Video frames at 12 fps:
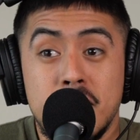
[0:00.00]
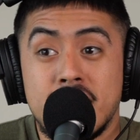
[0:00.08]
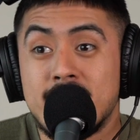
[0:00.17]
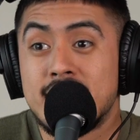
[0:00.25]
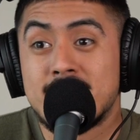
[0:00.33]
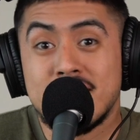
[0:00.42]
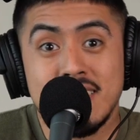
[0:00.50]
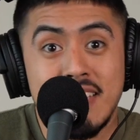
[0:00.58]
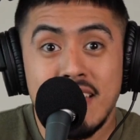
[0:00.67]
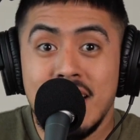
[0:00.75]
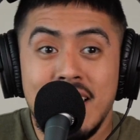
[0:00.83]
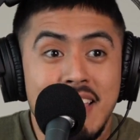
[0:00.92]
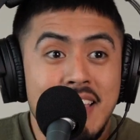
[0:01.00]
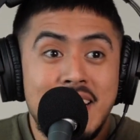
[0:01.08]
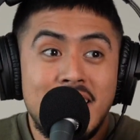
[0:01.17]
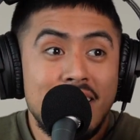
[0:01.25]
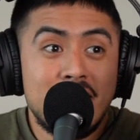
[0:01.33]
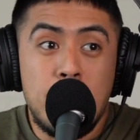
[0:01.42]
because the
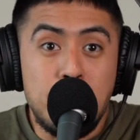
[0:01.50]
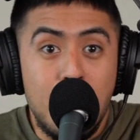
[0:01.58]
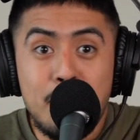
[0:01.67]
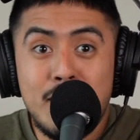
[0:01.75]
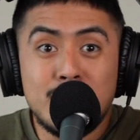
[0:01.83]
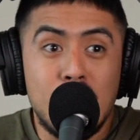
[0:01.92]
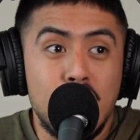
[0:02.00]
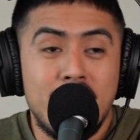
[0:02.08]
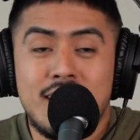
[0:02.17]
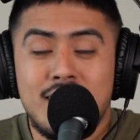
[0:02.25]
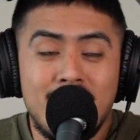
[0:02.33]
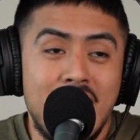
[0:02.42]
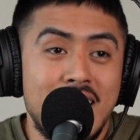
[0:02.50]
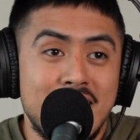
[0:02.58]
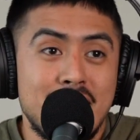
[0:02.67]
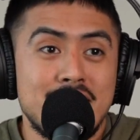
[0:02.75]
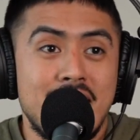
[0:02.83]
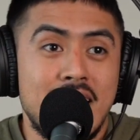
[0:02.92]
apartments, like, a lot of
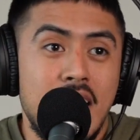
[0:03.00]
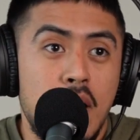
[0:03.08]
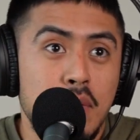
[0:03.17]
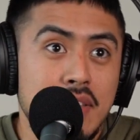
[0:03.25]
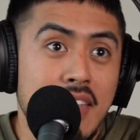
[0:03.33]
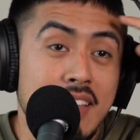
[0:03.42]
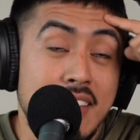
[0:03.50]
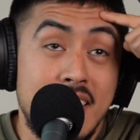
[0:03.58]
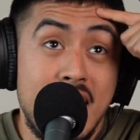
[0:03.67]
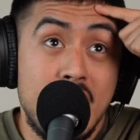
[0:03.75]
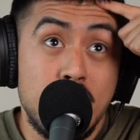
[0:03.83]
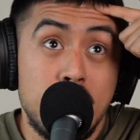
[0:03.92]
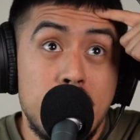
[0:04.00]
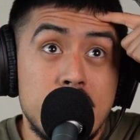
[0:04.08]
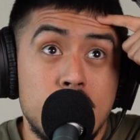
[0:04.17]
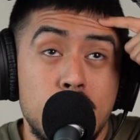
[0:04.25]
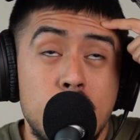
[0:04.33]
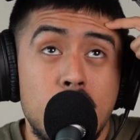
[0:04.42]
times, like, I would think, like, dang,
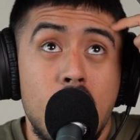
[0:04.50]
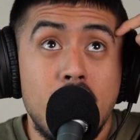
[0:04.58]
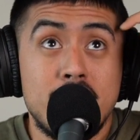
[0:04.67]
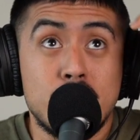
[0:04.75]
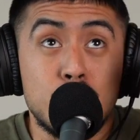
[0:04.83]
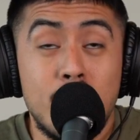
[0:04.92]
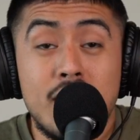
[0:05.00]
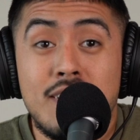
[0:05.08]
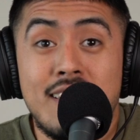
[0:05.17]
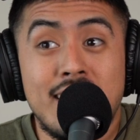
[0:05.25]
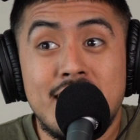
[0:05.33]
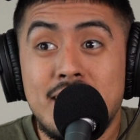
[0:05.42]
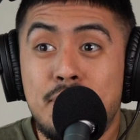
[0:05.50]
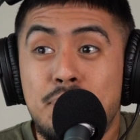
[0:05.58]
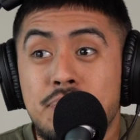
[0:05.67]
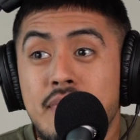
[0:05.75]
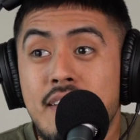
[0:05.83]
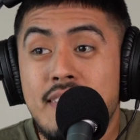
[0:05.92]
if we were hauling a trailer, like,
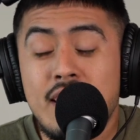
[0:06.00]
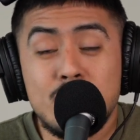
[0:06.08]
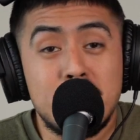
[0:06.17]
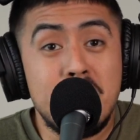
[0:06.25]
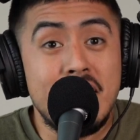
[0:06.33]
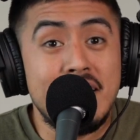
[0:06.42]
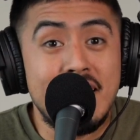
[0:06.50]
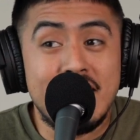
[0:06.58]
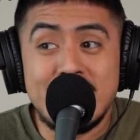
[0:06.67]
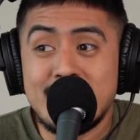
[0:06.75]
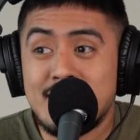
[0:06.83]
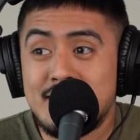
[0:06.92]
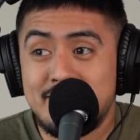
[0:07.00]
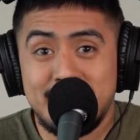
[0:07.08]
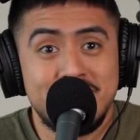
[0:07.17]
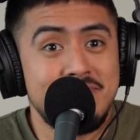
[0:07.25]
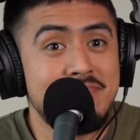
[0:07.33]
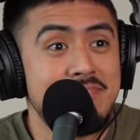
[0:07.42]
this would make things
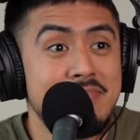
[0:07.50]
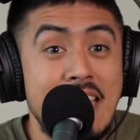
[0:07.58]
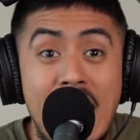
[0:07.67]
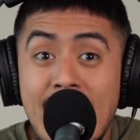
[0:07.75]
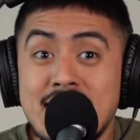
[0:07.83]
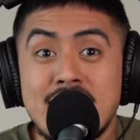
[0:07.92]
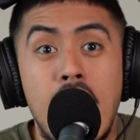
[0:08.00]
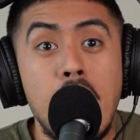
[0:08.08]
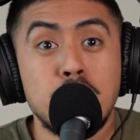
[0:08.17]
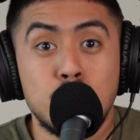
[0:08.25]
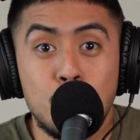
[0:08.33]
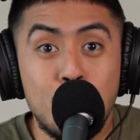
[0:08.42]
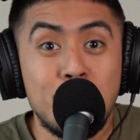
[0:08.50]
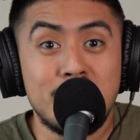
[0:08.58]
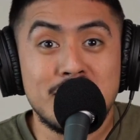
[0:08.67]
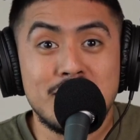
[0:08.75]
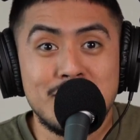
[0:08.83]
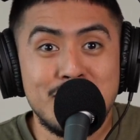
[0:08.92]
10 times
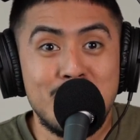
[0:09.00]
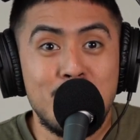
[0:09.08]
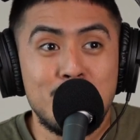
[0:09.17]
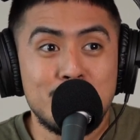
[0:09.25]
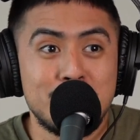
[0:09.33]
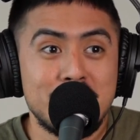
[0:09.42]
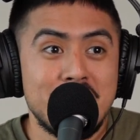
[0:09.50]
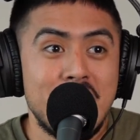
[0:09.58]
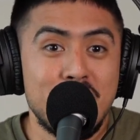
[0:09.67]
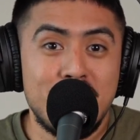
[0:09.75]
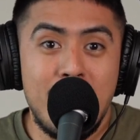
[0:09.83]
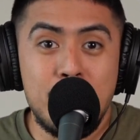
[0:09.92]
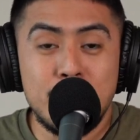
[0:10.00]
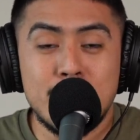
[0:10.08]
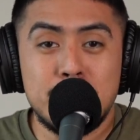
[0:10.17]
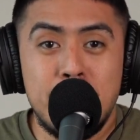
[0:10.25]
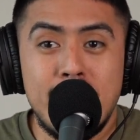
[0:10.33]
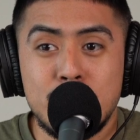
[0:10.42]
worse, given how much
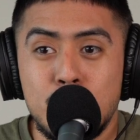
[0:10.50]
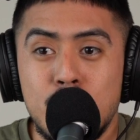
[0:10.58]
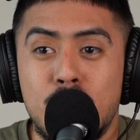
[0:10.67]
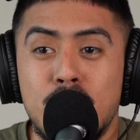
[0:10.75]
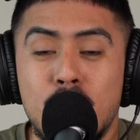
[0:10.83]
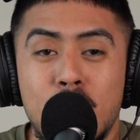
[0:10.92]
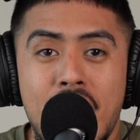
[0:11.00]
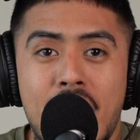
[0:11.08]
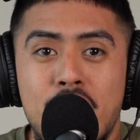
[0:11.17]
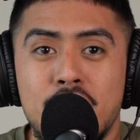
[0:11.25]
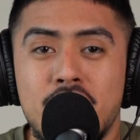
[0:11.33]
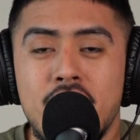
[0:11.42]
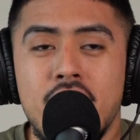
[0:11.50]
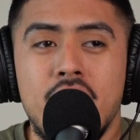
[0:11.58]
space we already don't have,